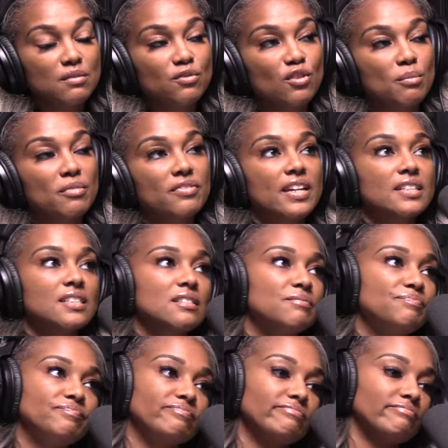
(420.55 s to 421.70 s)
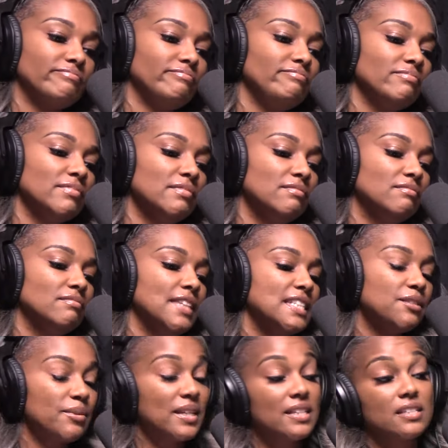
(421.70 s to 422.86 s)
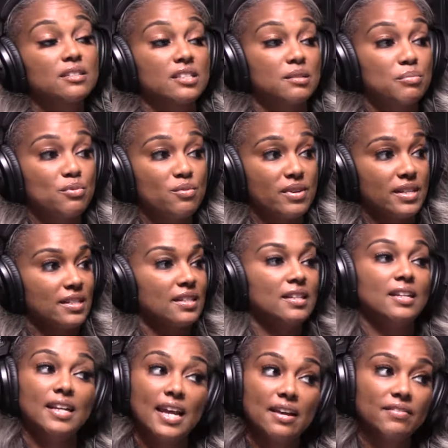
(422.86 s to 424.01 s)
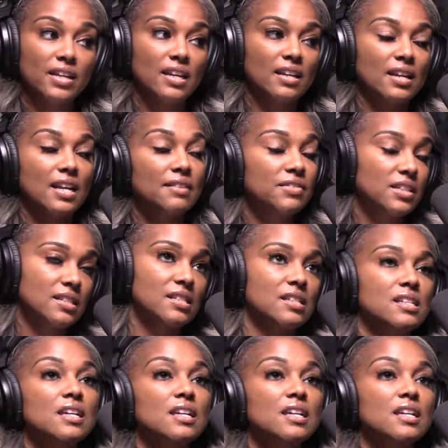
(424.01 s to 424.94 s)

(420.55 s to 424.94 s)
form of fashion, as it relates to support and advocate advocacy.